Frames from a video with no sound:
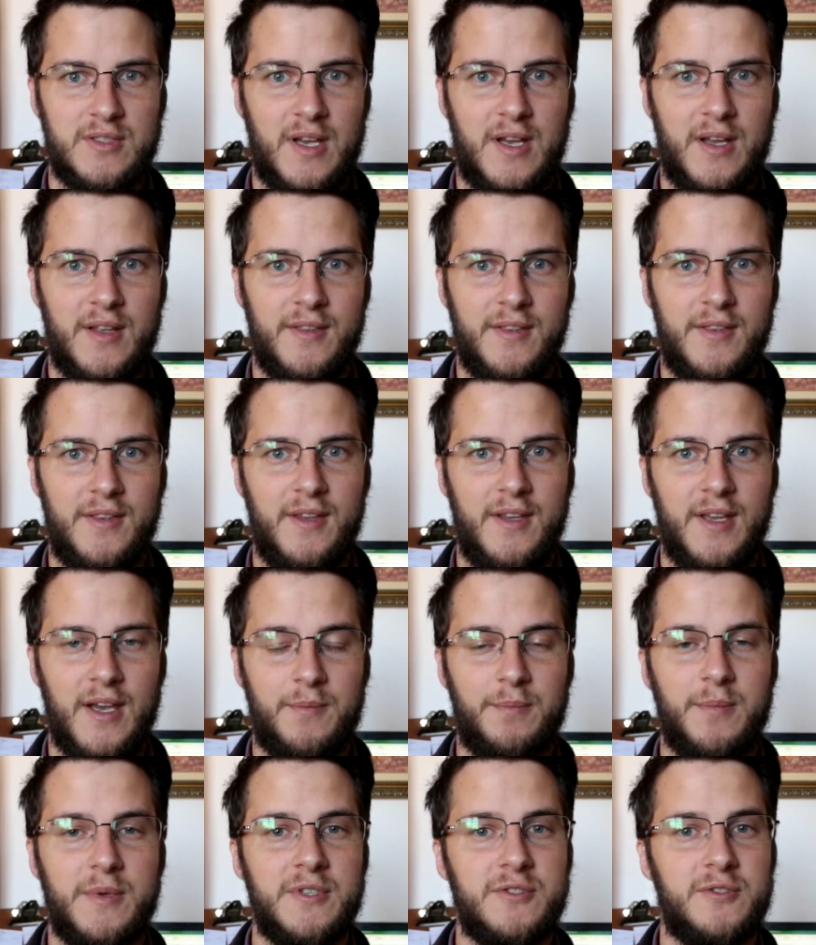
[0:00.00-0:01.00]
and the
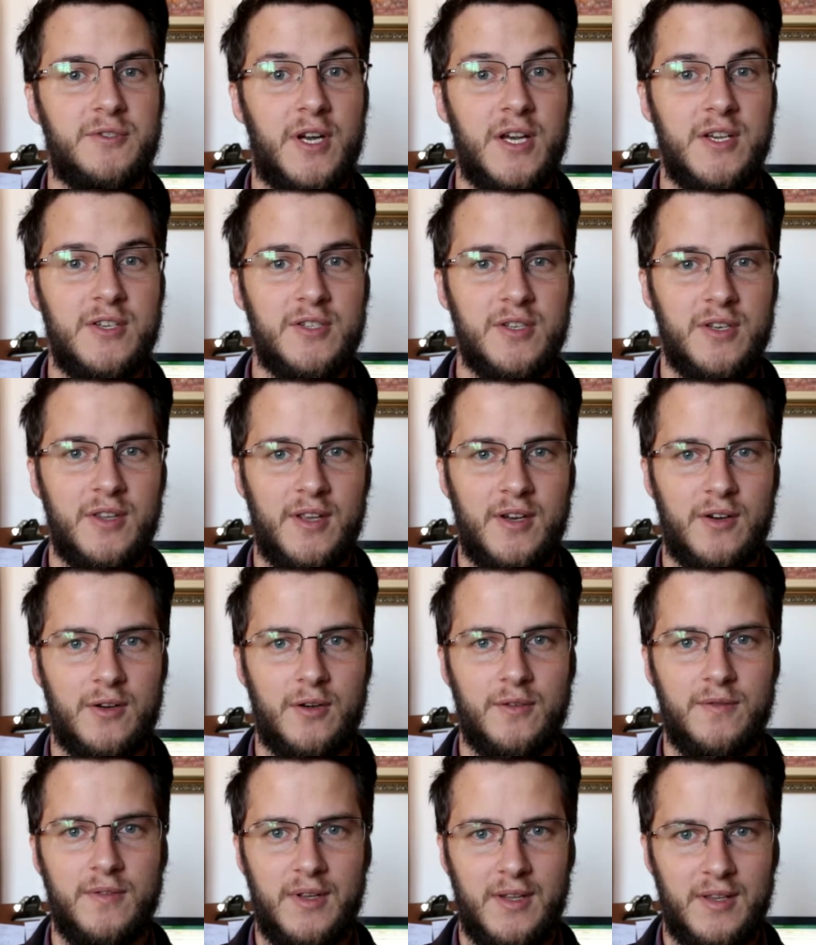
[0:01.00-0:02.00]
administration
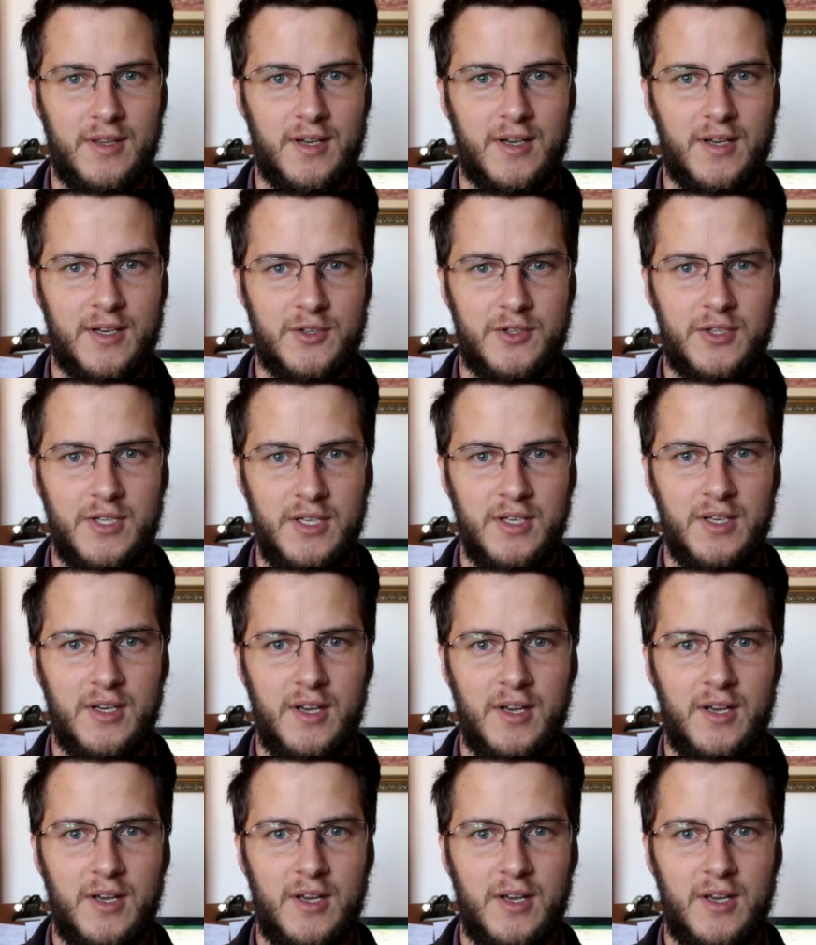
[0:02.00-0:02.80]
thereof in the country.